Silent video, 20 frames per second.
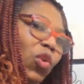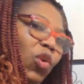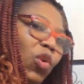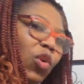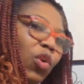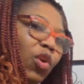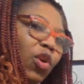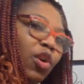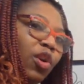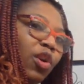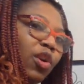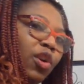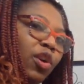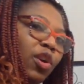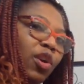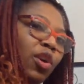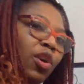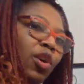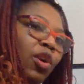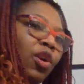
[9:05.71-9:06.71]
or
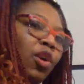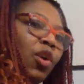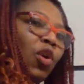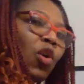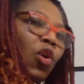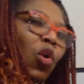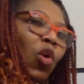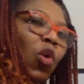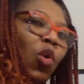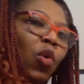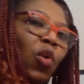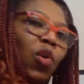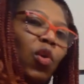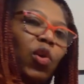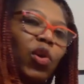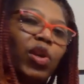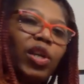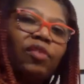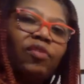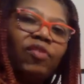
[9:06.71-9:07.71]

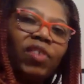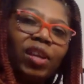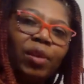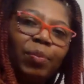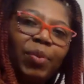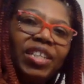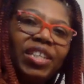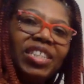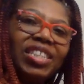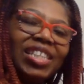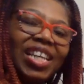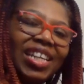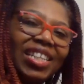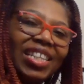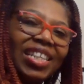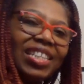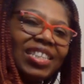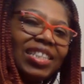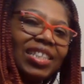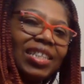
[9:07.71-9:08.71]
developing
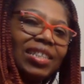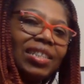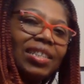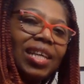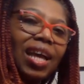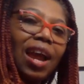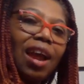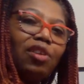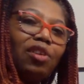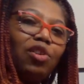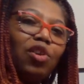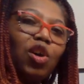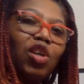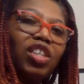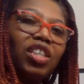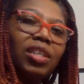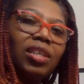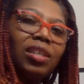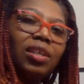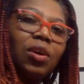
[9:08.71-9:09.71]
sentences are
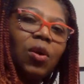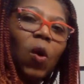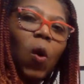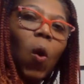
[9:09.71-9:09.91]
not